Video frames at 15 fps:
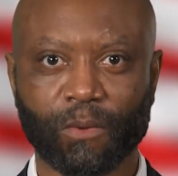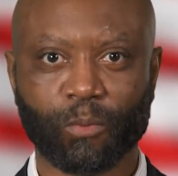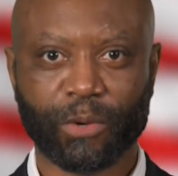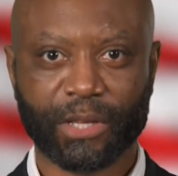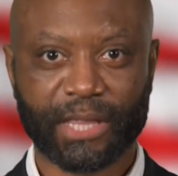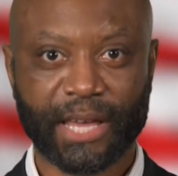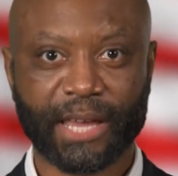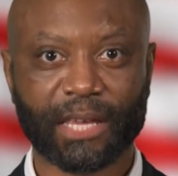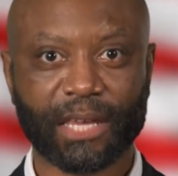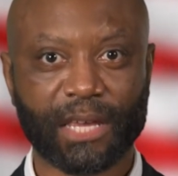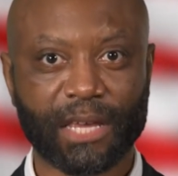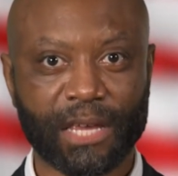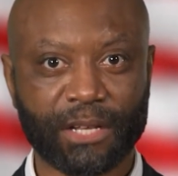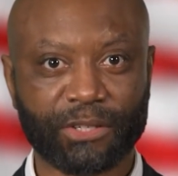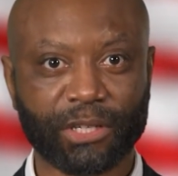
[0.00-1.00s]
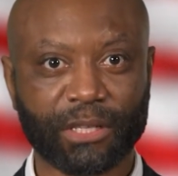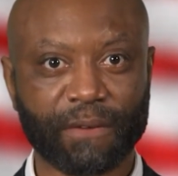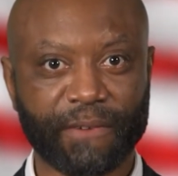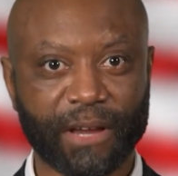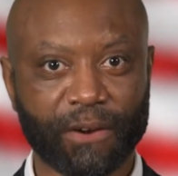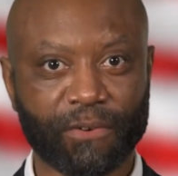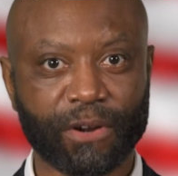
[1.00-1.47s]
We thank each of the
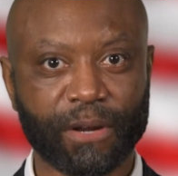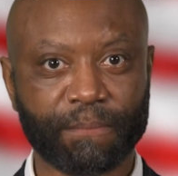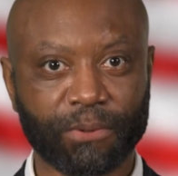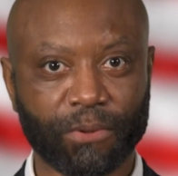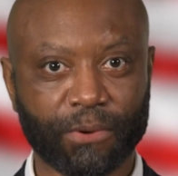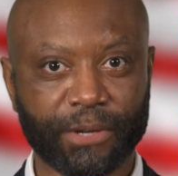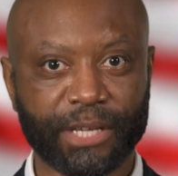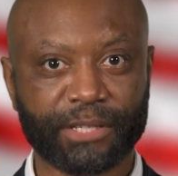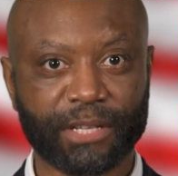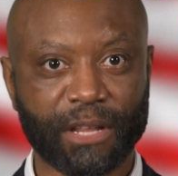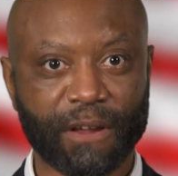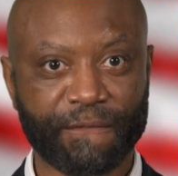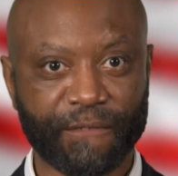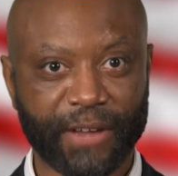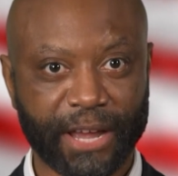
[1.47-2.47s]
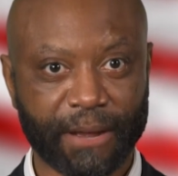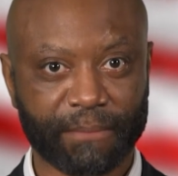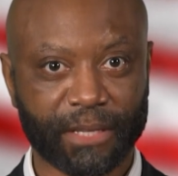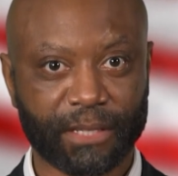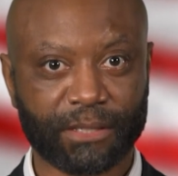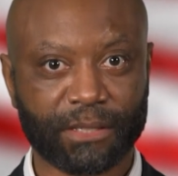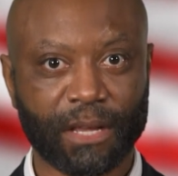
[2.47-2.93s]
veteran employees and their
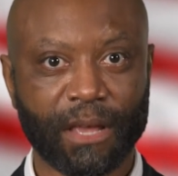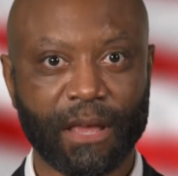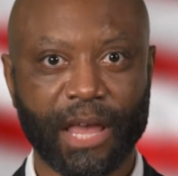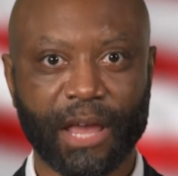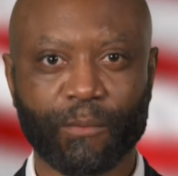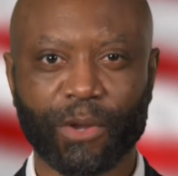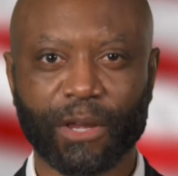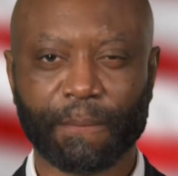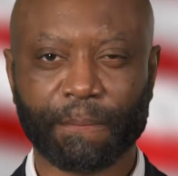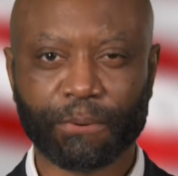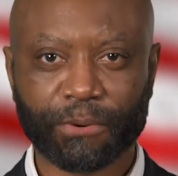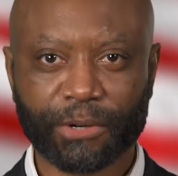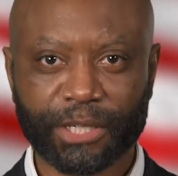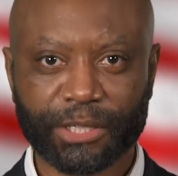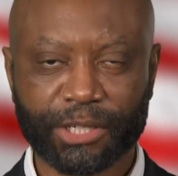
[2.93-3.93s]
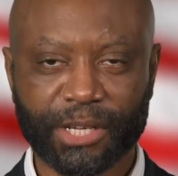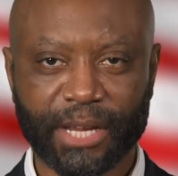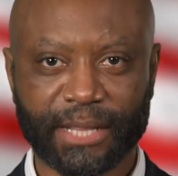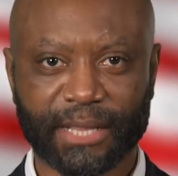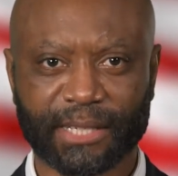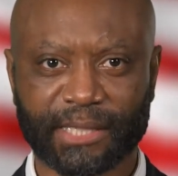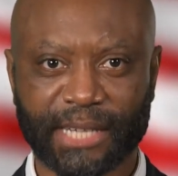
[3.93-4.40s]
families, and we
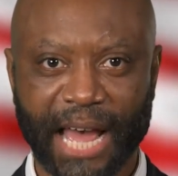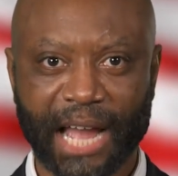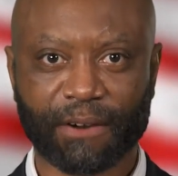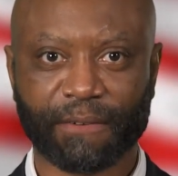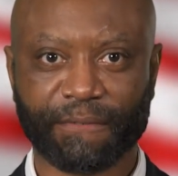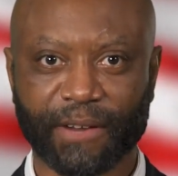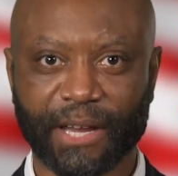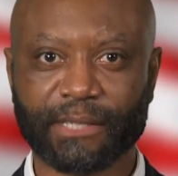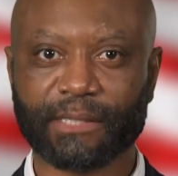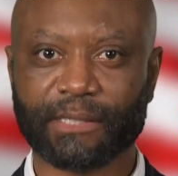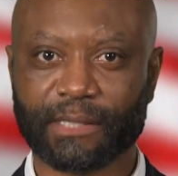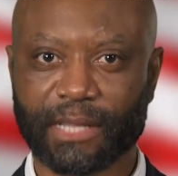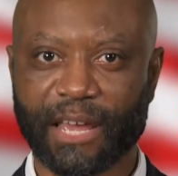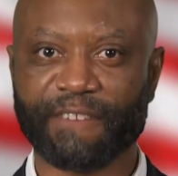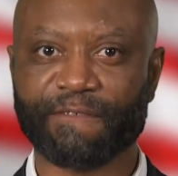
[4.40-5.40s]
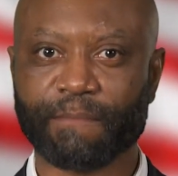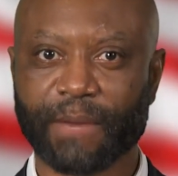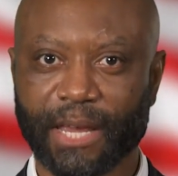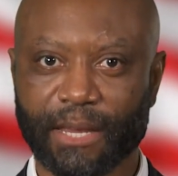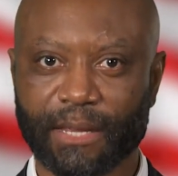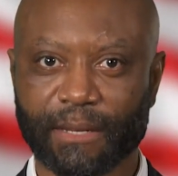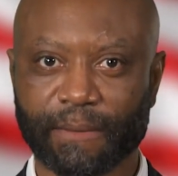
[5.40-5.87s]
appreciate the sacrifices they've
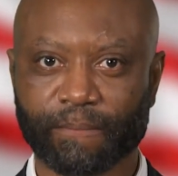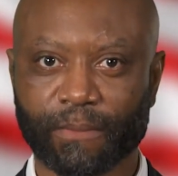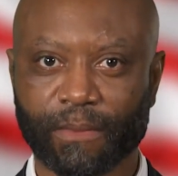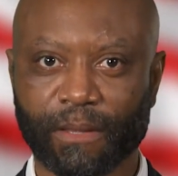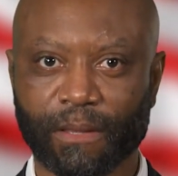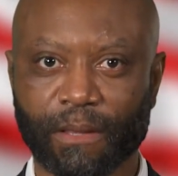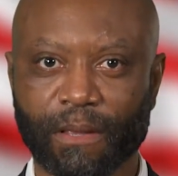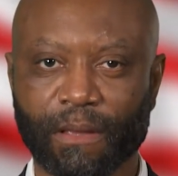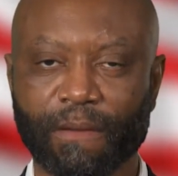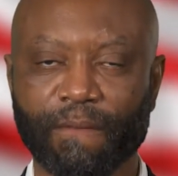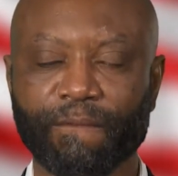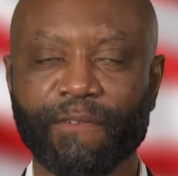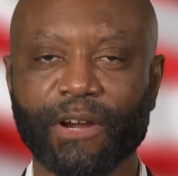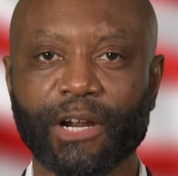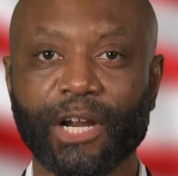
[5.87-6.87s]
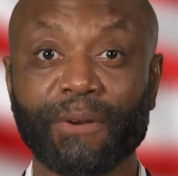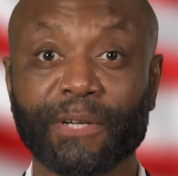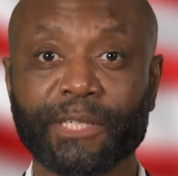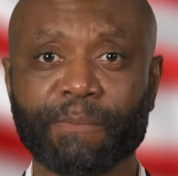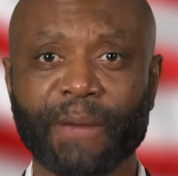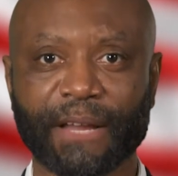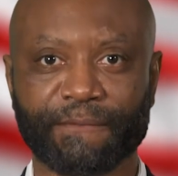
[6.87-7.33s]
made. Very
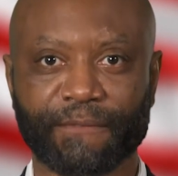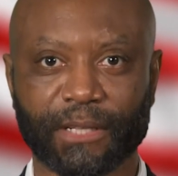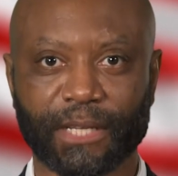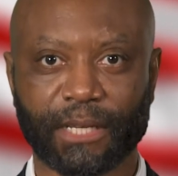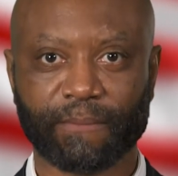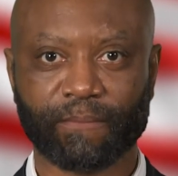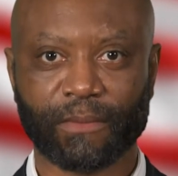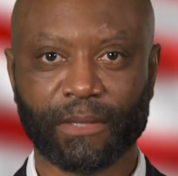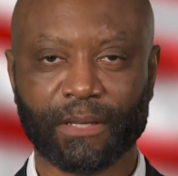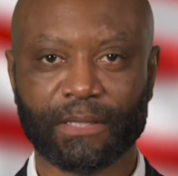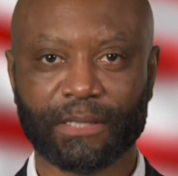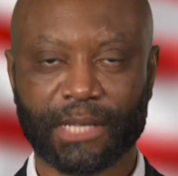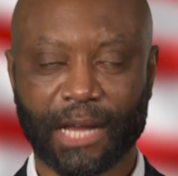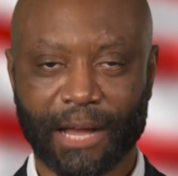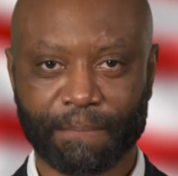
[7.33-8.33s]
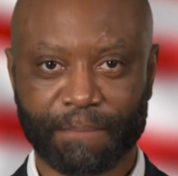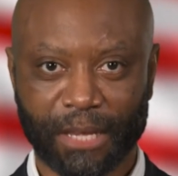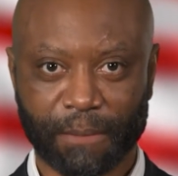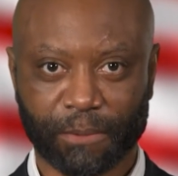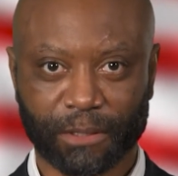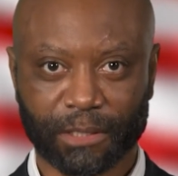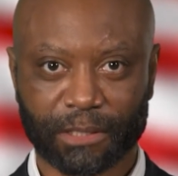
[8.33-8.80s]
respectfully, Tom
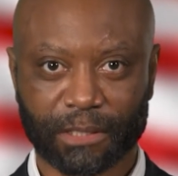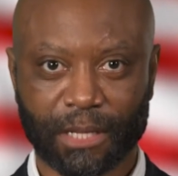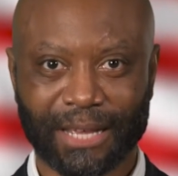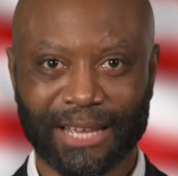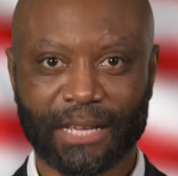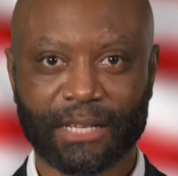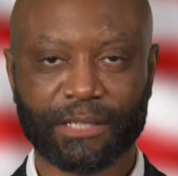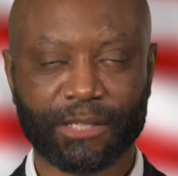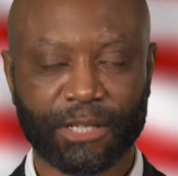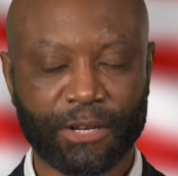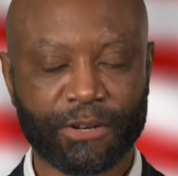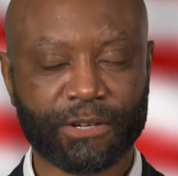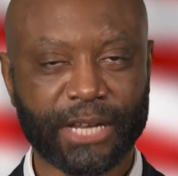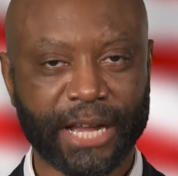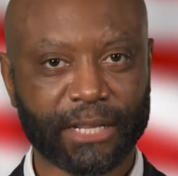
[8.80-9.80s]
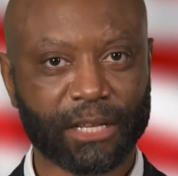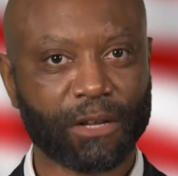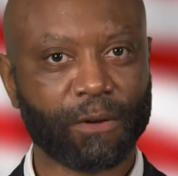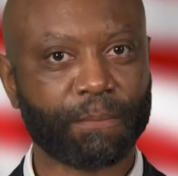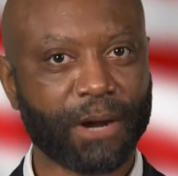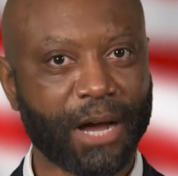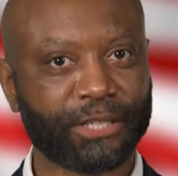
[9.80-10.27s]
Peeples, Senior
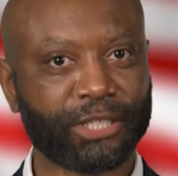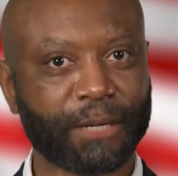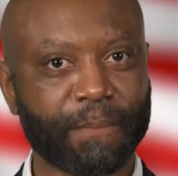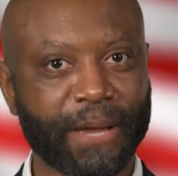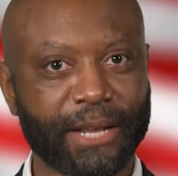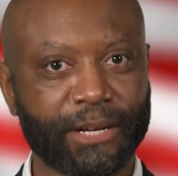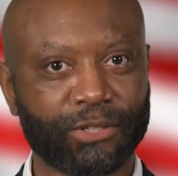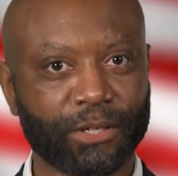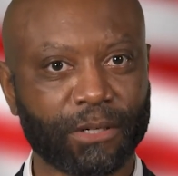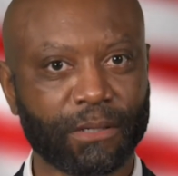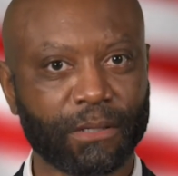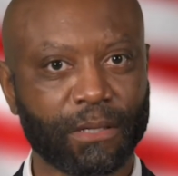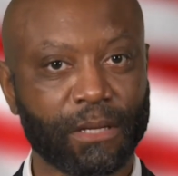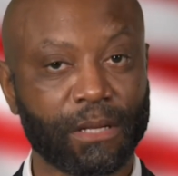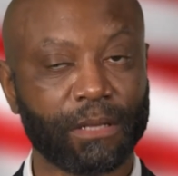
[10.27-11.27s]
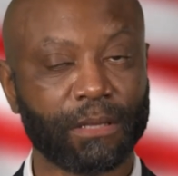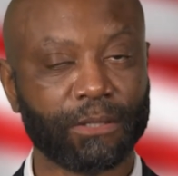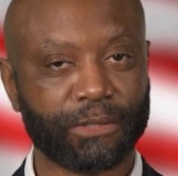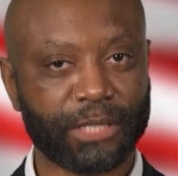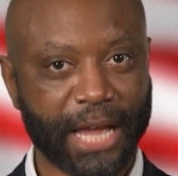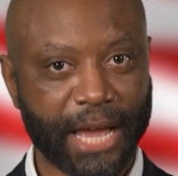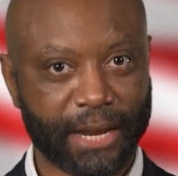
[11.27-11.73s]
Technical Project Manager,
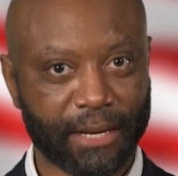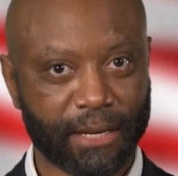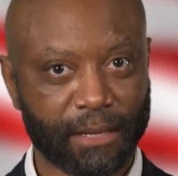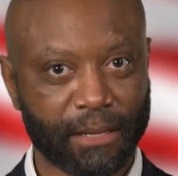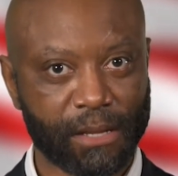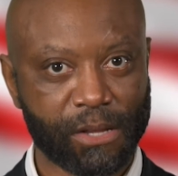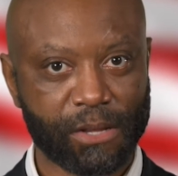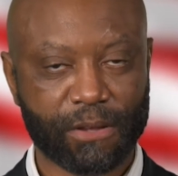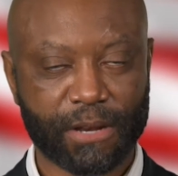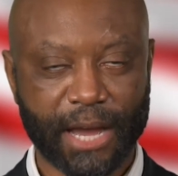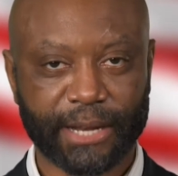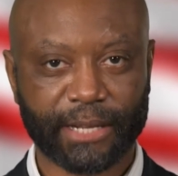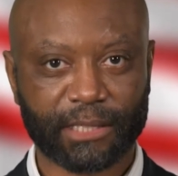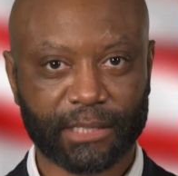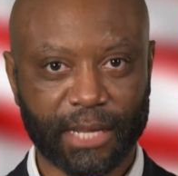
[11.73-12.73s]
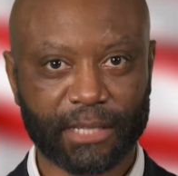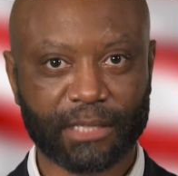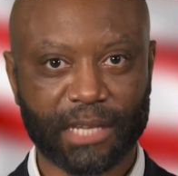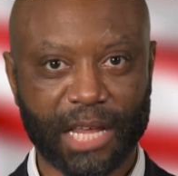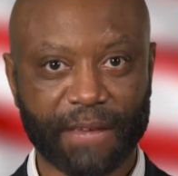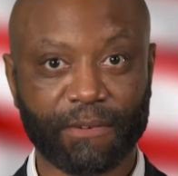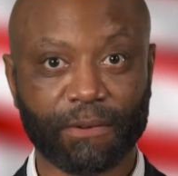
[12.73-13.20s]
Lieutenant, United
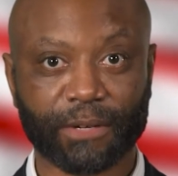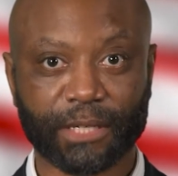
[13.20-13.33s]
States Navy